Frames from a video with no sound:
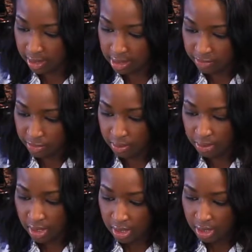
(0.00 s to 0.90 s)
Because if you
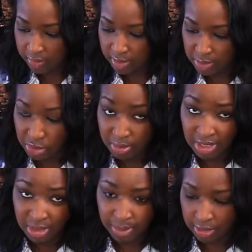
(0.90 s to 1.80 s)
cover it up too
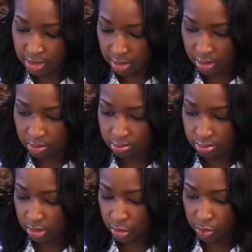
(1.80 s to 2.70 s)
much, it might just look
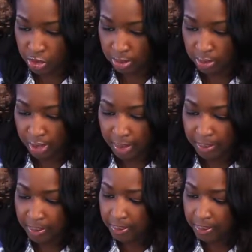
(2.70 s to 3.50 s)
a little jumbled up.